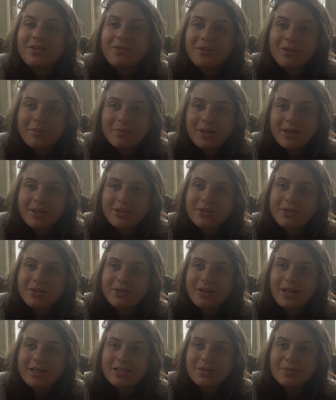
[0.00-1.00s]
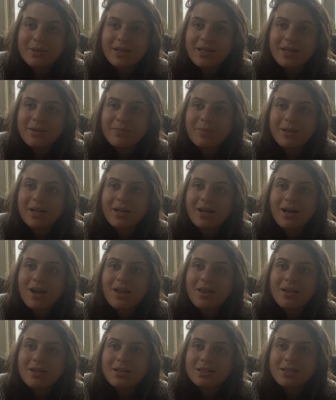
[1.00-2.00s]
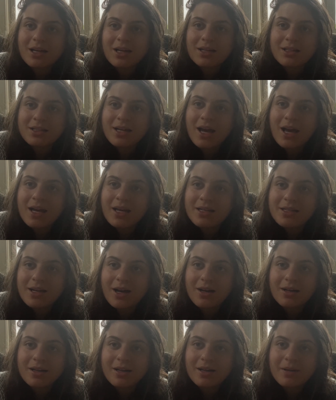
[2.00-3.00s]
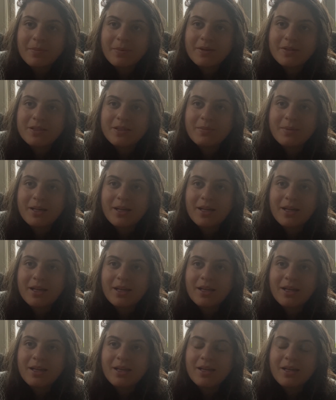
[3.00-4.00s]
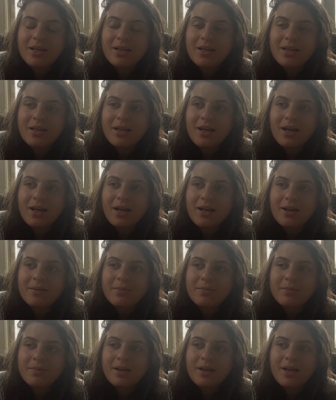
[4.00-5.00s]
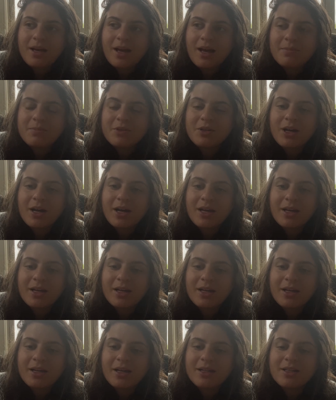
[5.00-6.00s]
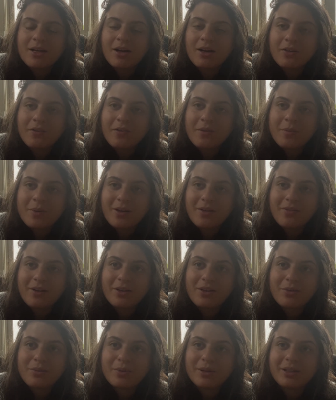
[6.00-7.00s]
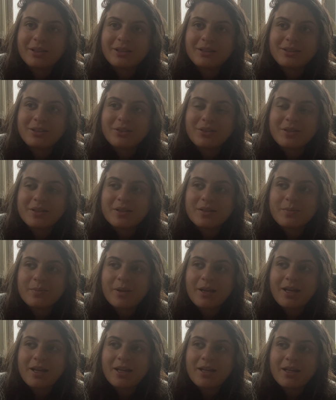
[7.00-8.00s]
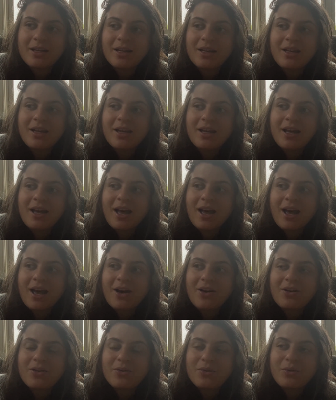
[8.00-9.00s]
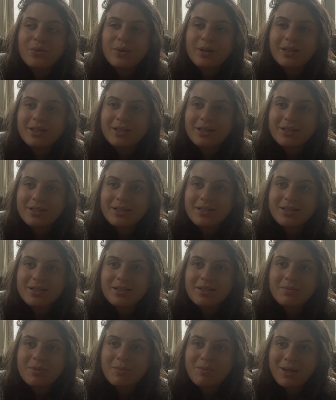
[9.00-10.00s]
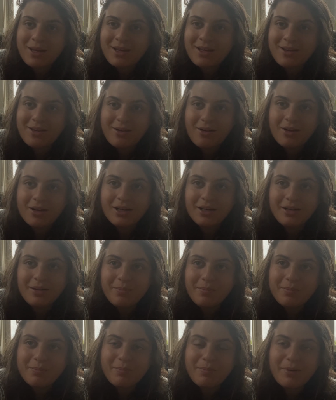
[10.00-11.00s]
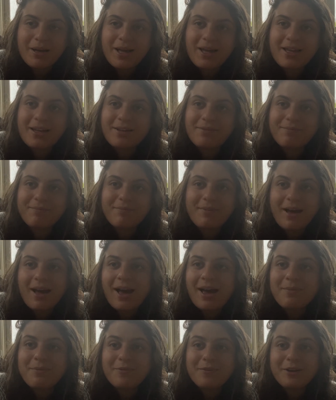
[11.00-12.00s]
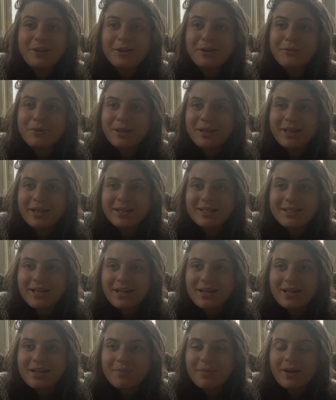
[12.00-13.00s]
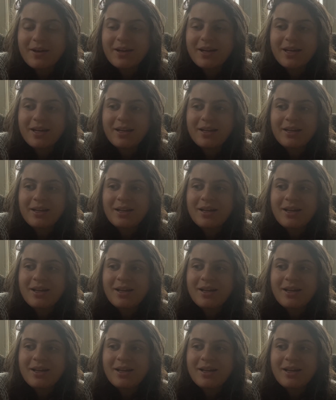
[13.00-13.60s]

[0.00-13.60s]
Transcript: film an intro last week, but I got a little tongue-tied talking about spinning. It's hard for me to find the words to explain how cool it is to be making yarn, but I'm feeling really excited about it.